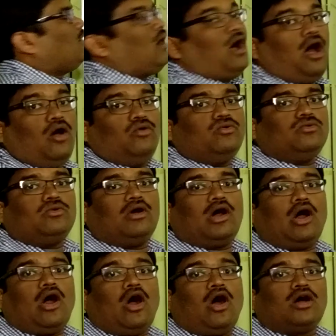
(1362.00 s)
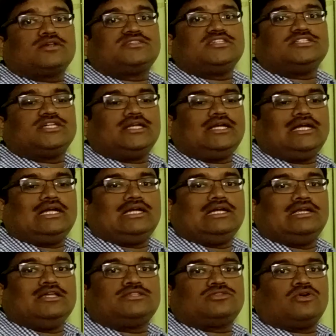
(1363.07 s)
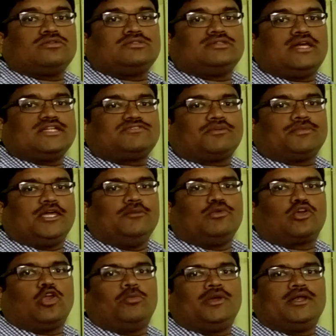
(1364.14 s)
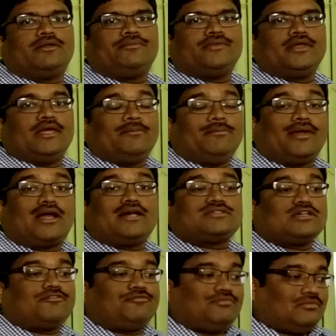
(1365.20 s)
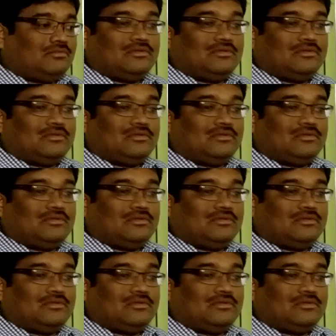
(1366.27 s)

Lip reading: How oxygen dissociates from the hemoglobin because of